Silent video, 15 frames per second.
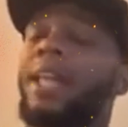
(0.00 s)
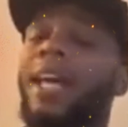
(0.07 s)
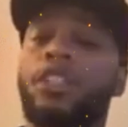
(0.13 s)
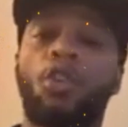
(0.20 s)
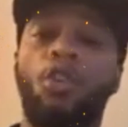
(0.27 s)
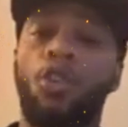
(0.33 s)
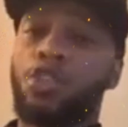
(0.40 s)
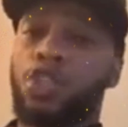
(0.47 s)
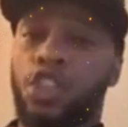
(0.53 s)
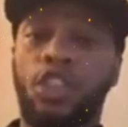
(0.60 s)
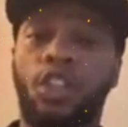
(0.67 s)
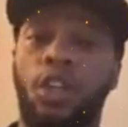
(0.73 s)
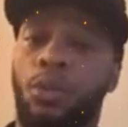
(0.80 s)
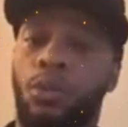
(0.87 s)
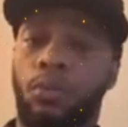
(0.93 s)
That's all
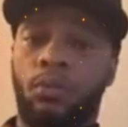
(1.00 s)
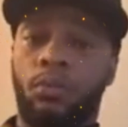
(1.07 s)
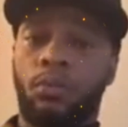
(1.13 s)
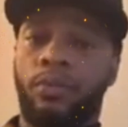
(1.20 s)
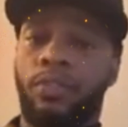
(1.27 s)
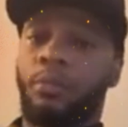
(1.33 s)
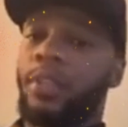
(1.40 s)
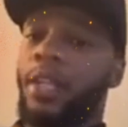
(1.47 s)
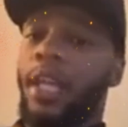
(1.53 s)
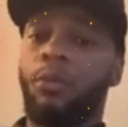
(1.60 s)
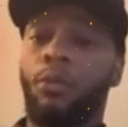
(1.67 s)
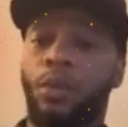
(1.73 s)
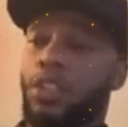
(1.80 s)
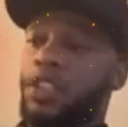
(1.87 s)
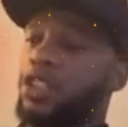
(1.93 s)
she know from
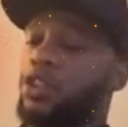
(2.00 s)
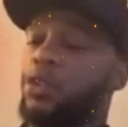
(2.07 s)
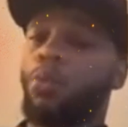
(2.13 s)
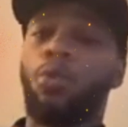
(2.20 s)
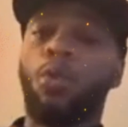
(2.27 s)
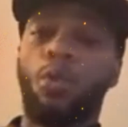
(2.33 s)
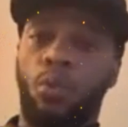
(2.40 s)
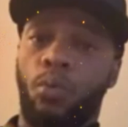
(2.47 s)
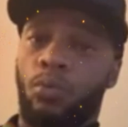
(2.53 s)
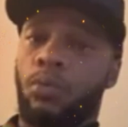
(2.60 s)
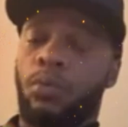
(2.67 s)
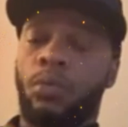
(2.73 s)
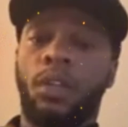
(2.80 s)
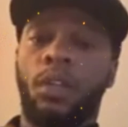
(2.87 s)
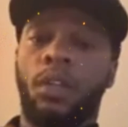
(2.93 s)
day one since the
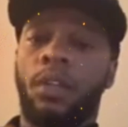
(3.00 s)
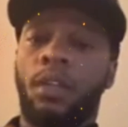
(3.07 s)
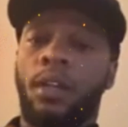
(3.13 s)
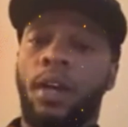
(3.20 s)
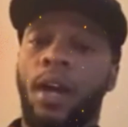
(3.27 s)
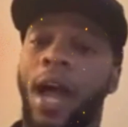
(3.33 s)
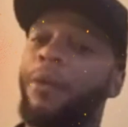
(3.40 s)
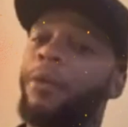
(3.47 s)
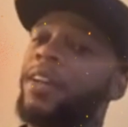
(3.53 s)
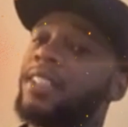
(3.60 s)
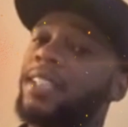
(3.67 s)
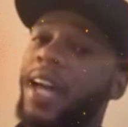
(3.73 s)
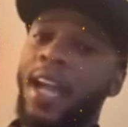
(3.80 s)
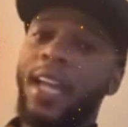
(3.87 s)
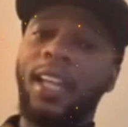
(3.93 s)
womb. Our
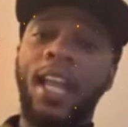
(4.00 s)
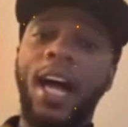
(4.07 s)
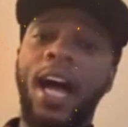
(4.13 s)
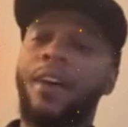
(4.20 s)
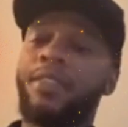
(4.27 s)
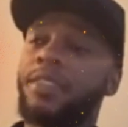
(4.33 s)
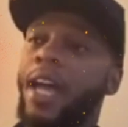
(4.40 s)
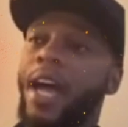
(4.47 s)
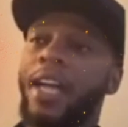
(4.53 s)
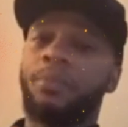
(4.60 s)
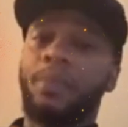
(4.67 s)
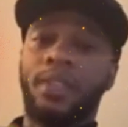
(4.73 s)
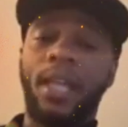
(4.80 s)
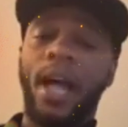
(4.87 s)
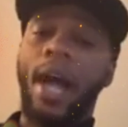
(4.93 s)
entire lives
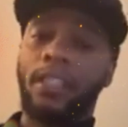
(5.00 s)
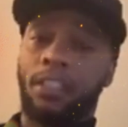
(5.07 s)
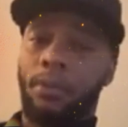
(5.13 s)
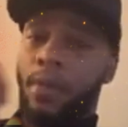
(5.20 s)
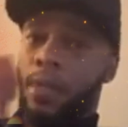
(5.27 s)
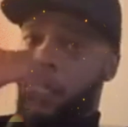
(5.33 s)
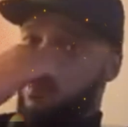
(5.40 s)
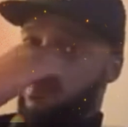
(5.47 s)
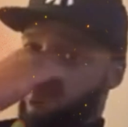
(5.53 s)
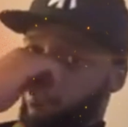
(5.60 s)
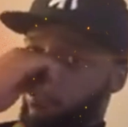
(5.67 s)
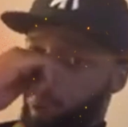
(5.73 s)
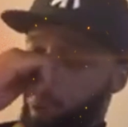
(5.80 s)
has been documented.